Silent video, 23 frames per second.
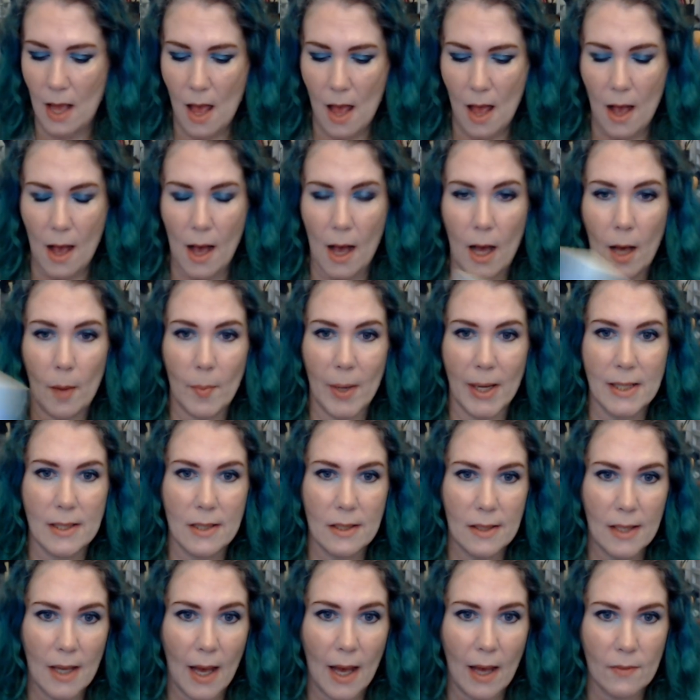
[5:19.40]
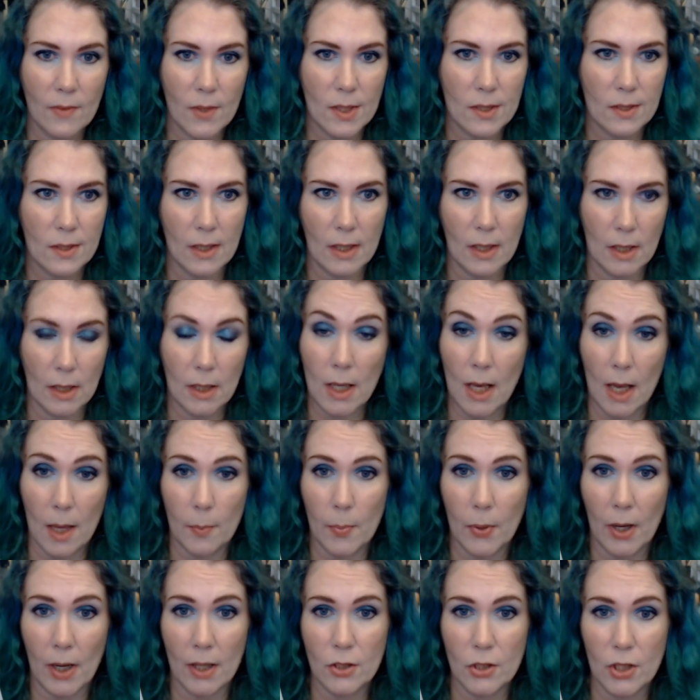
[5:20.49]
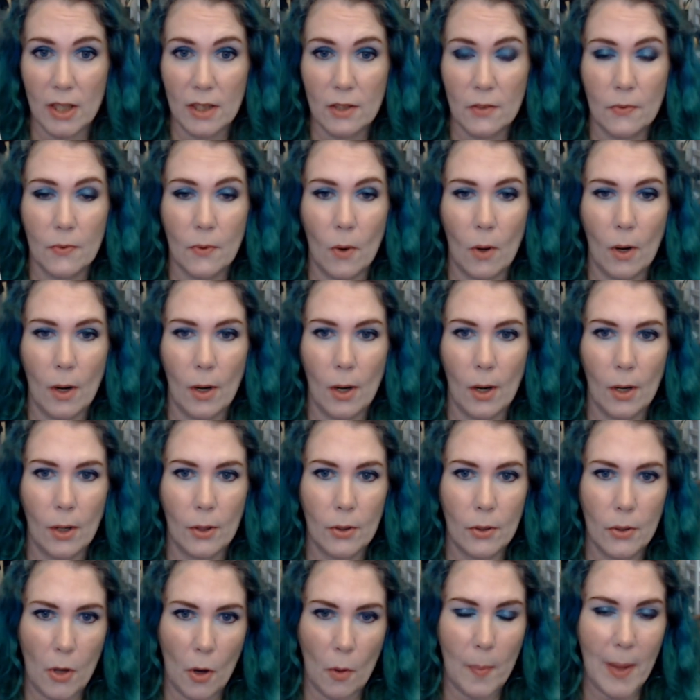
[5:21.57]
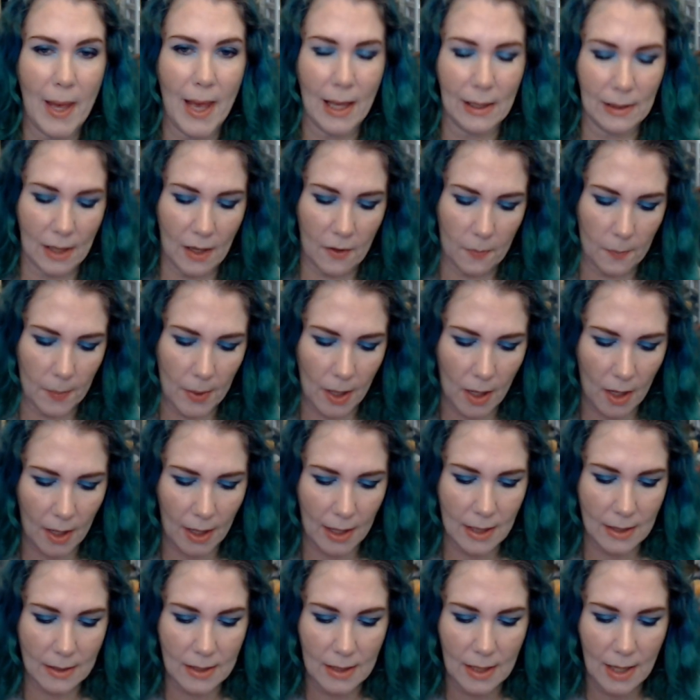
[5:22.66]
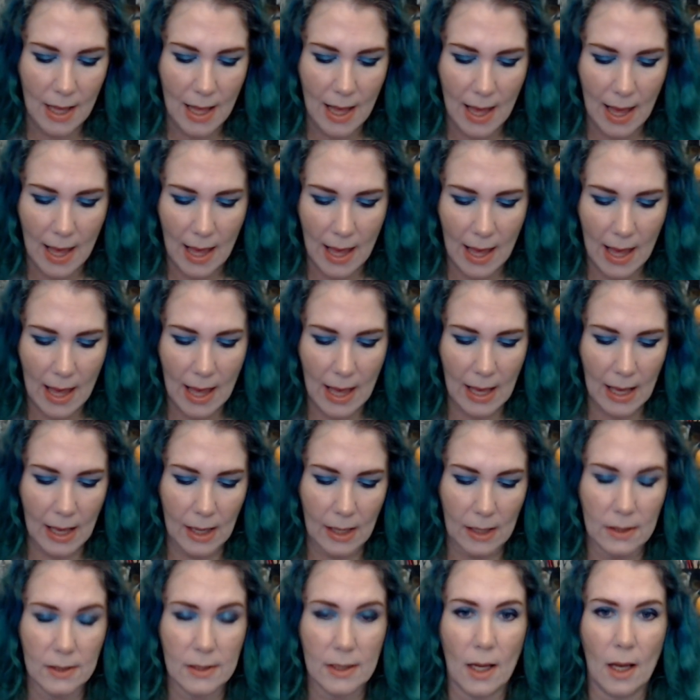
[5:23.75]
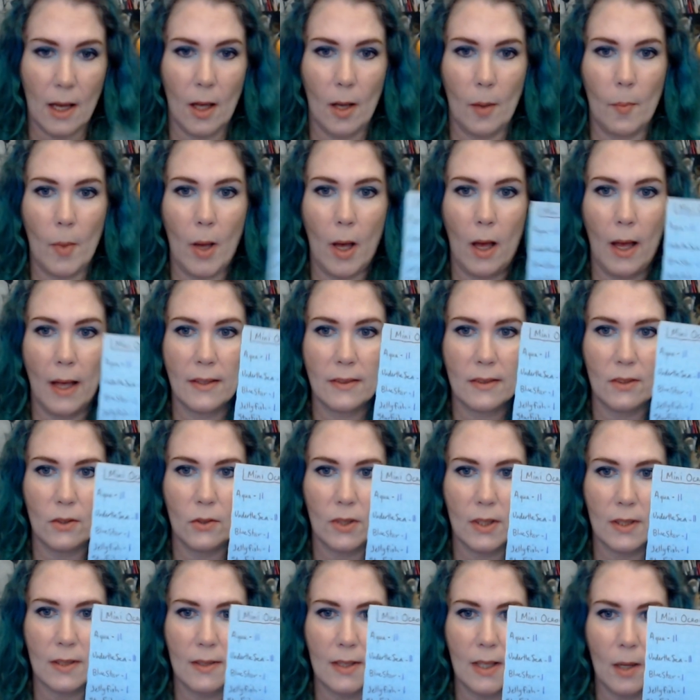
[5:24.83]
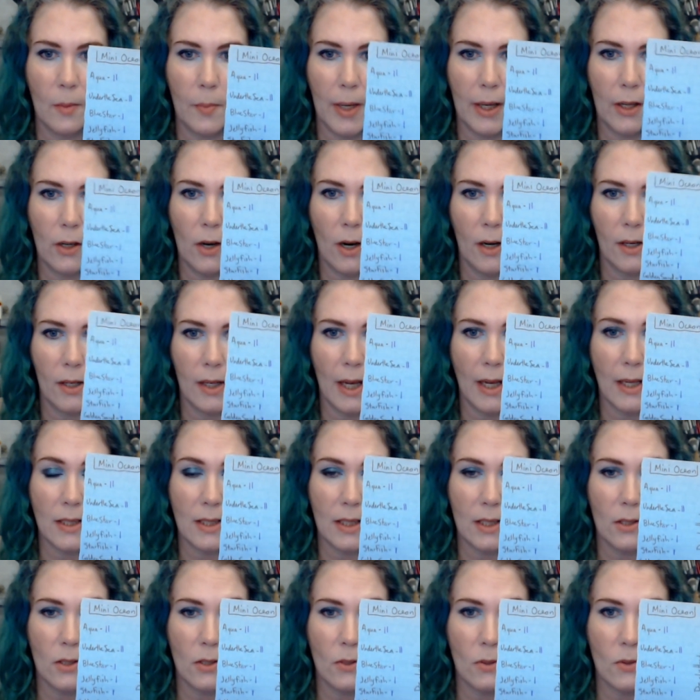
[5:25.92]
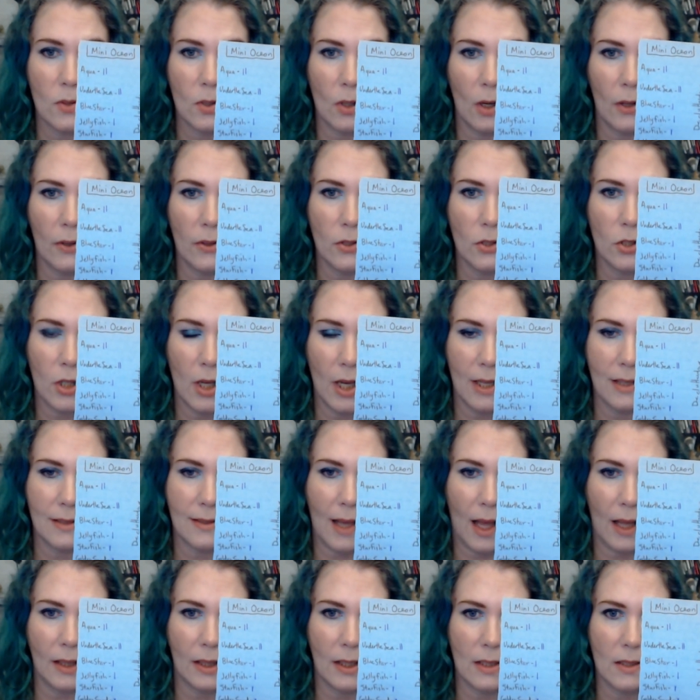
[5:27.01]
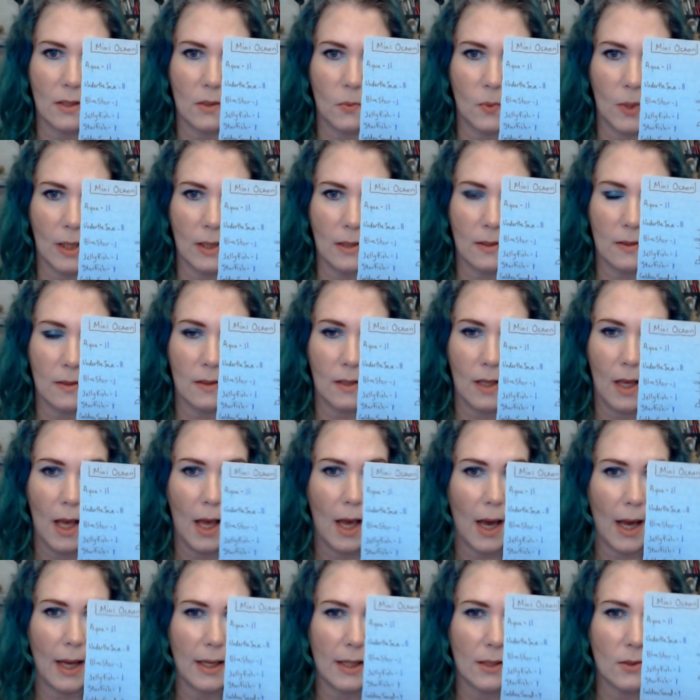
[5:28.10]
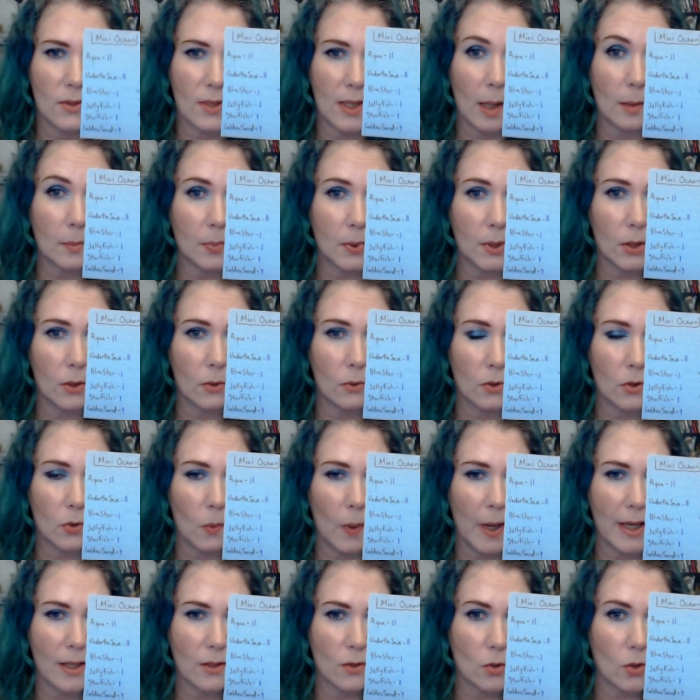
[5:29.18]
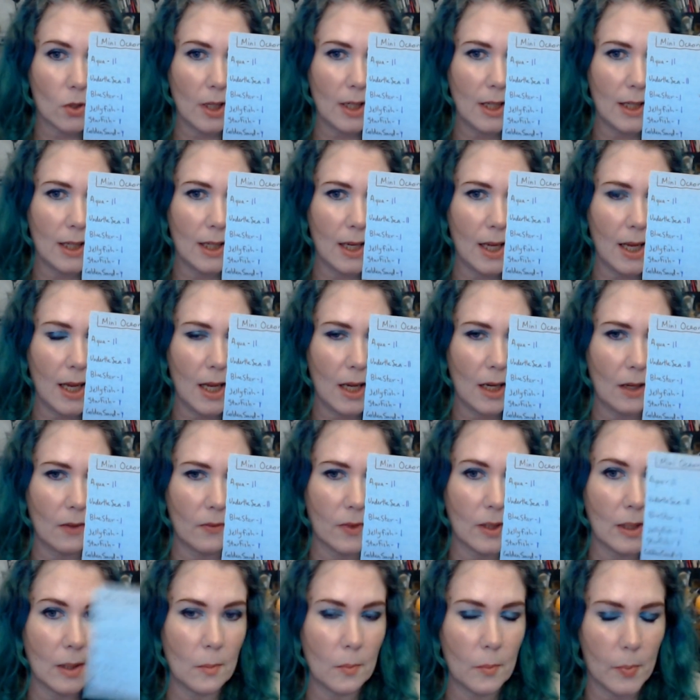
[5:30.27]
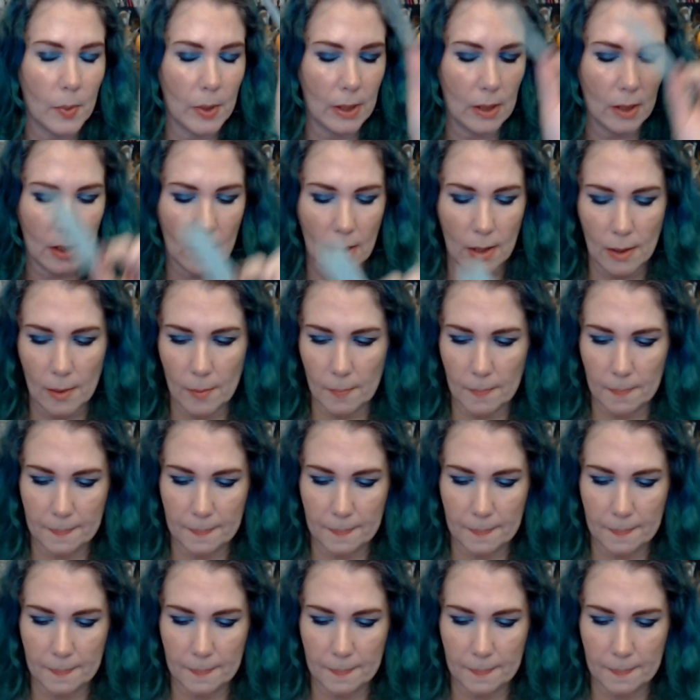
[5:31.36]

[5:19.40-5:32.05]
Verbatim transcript: um, I did have this in a project for No Pan Left Behind and um, as you can see on my card, I did use all the shades at least once. I used that blue twice trying to get a hang of it, but, um,